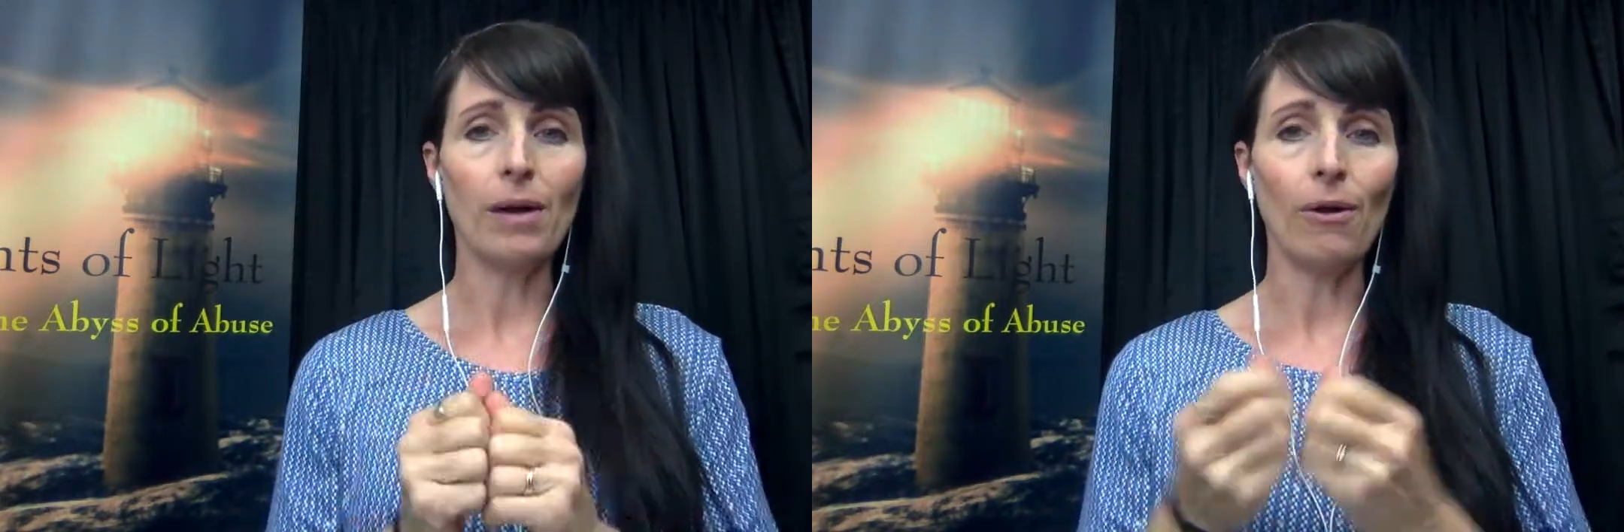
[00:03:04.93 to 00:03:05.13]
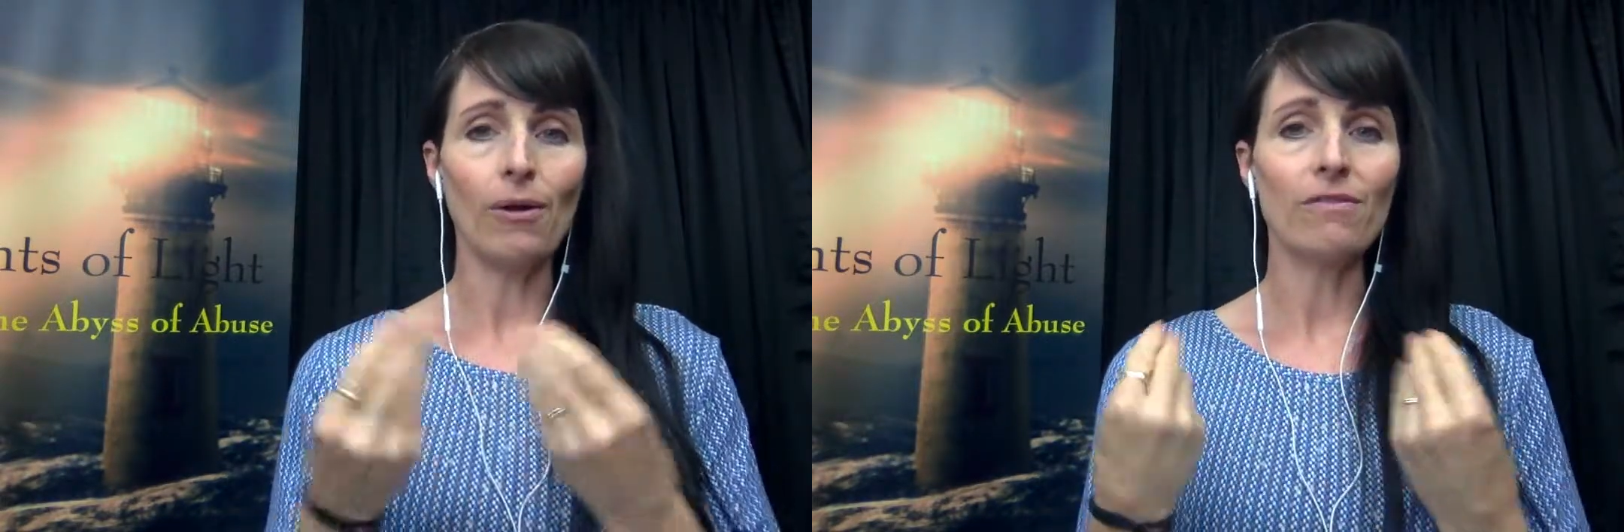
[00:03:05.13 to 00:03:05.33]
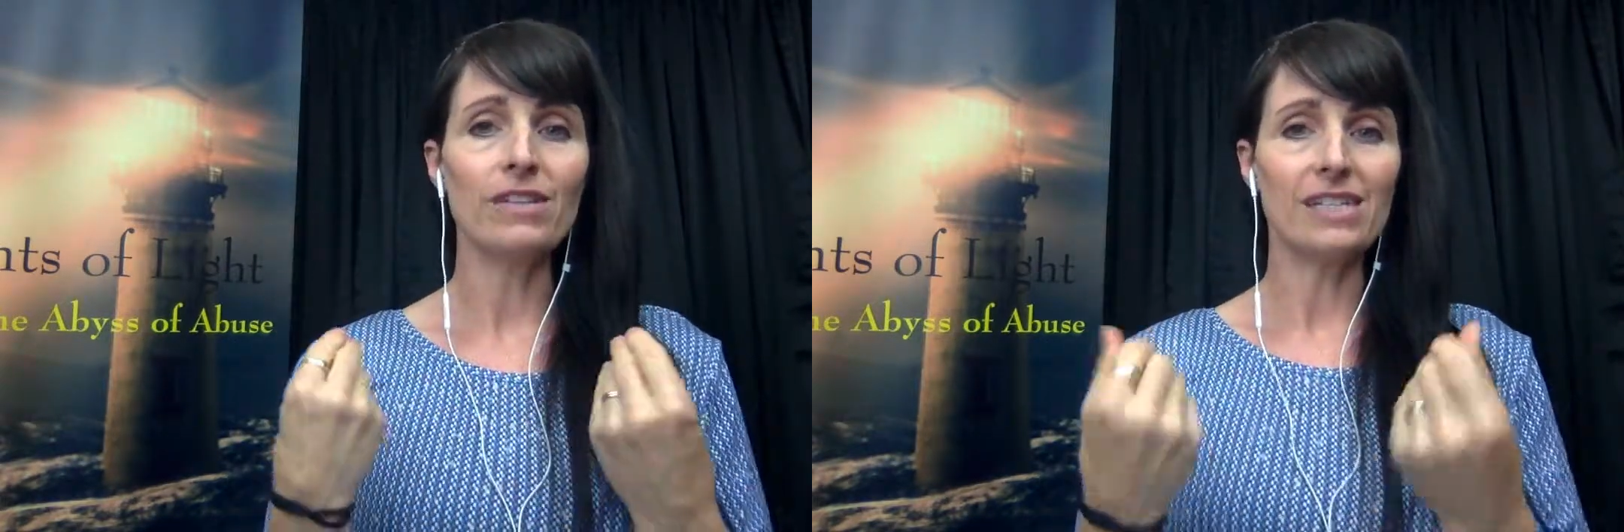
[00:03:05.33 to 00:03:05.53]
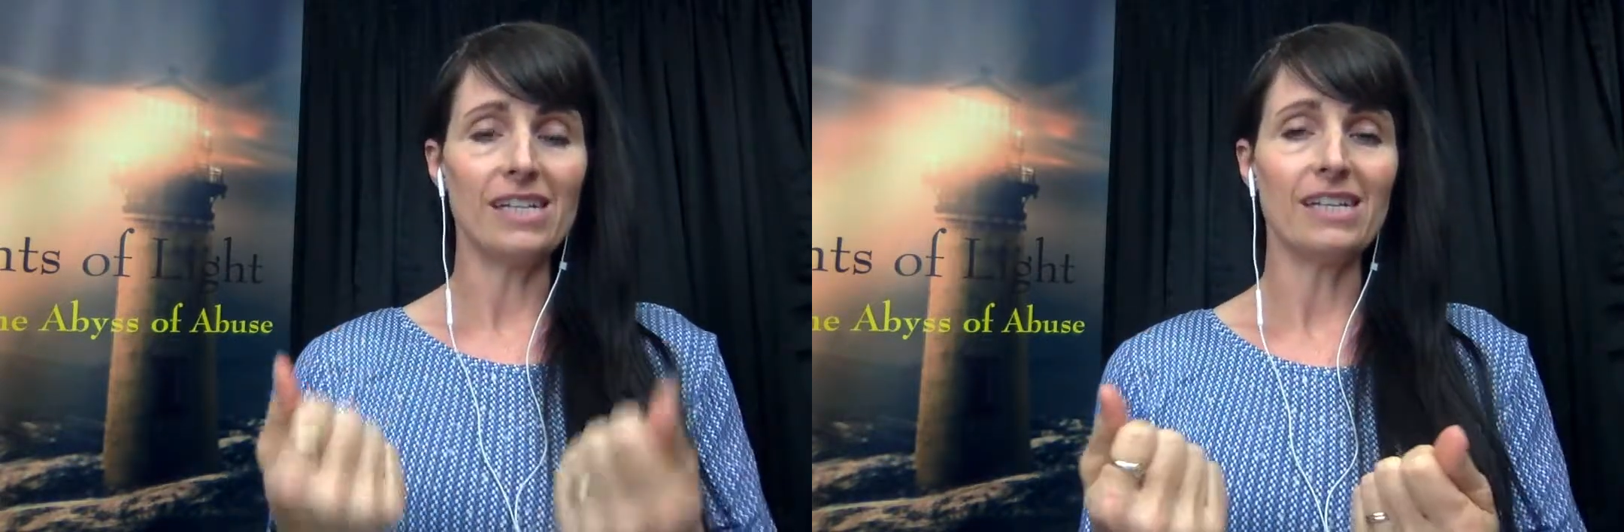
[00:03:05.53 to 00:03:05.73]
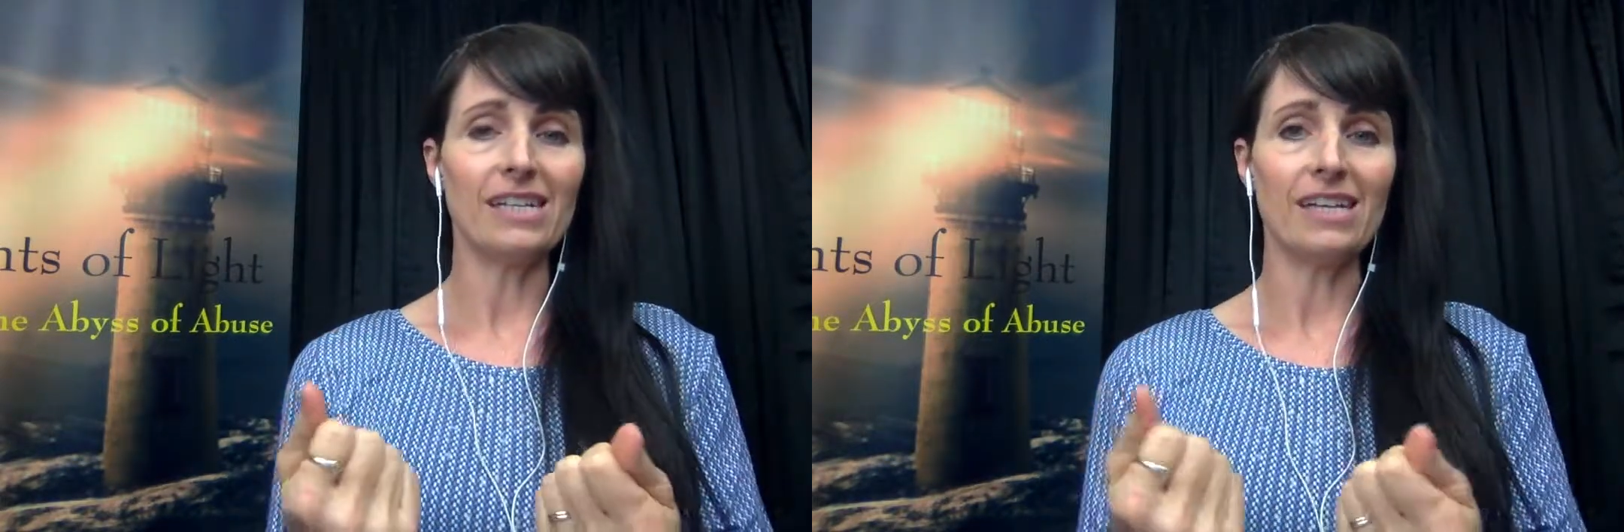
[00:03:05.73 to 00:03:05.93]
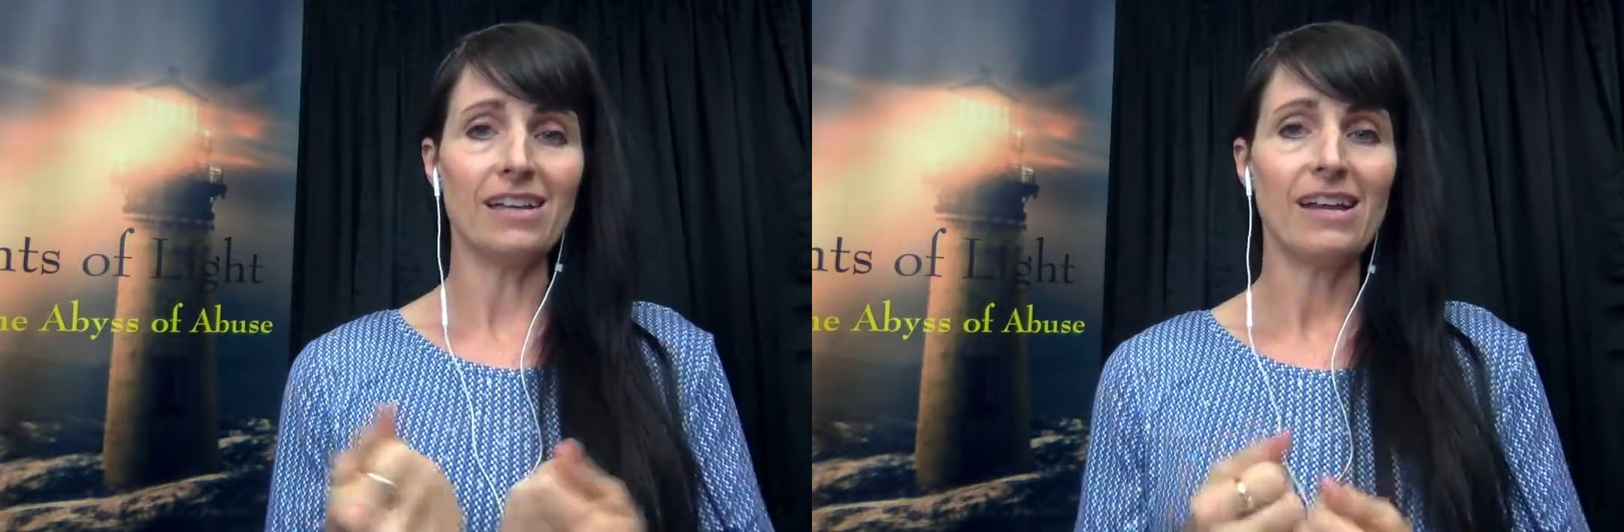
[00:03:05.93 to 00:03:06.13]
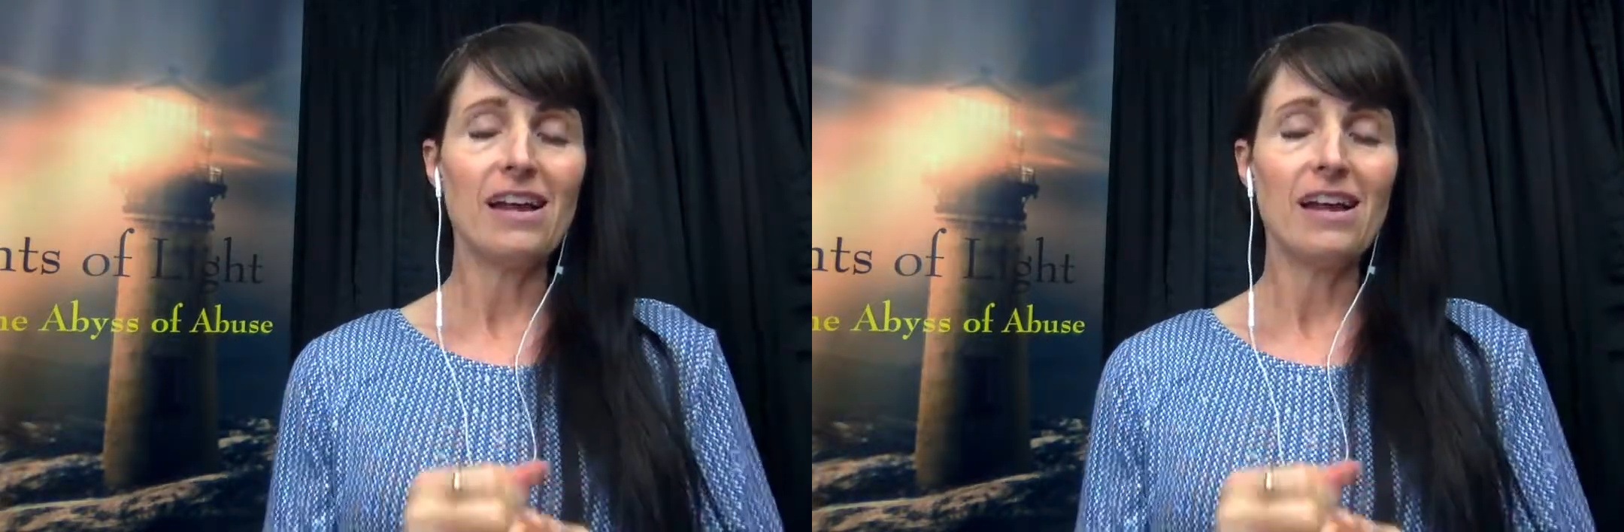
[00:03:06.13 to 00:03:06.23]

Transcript: power of this healing.